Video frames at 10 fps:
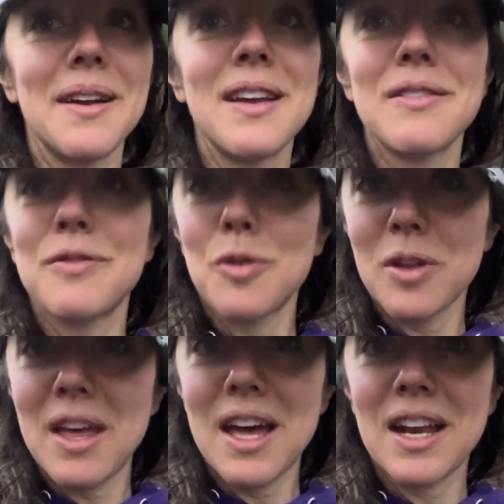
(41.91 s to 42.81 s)
And for
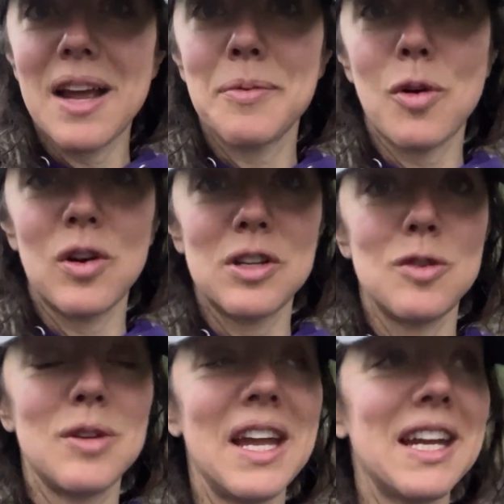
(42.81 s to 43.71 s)
that, I'm going to
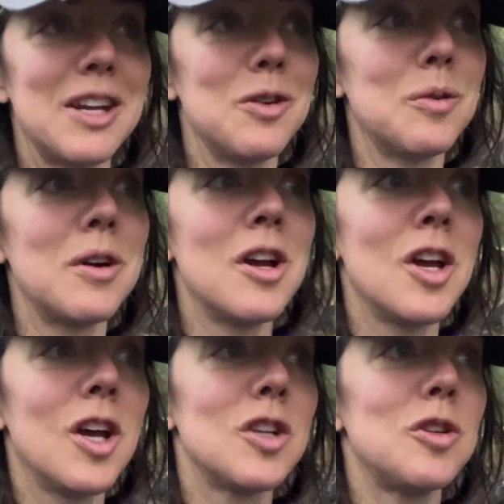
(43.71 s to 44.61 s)
take you
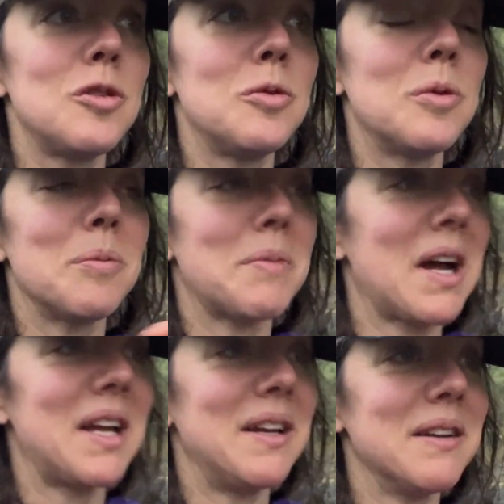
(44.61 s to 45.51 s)
to
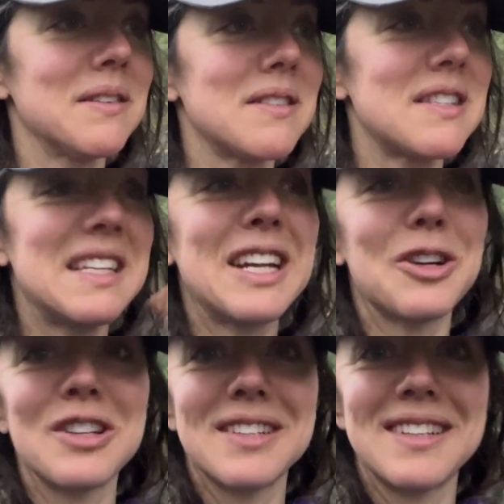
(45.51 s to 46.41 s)
my
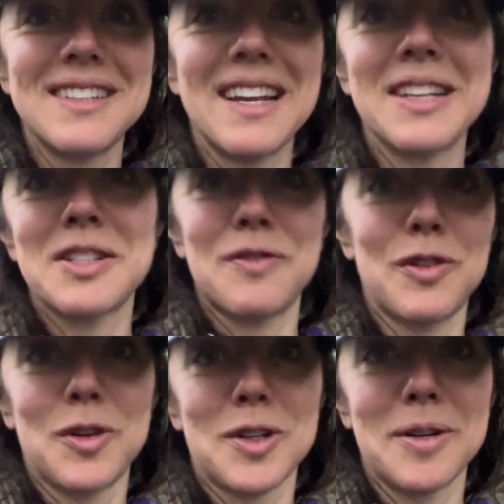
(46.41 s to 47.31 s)
secret dance
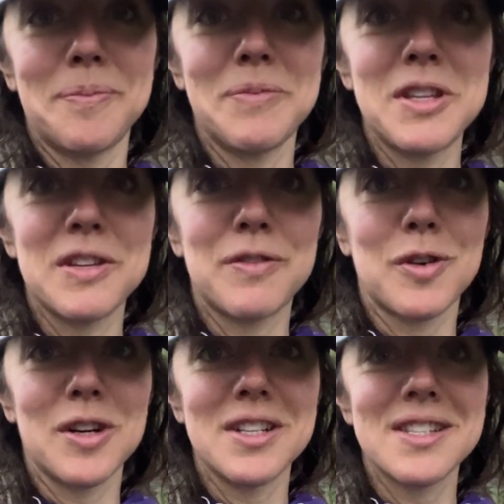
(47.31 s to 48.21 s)
floor in the
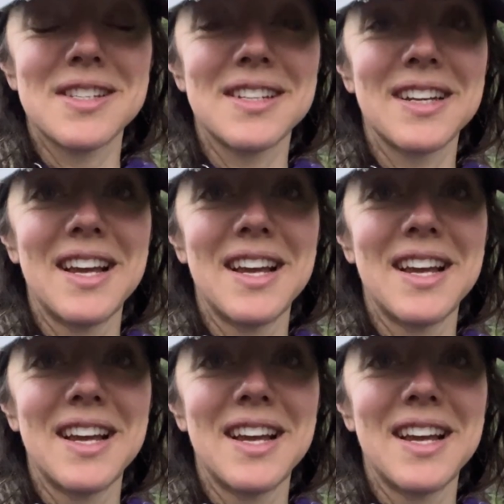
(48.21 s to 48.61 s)
forest.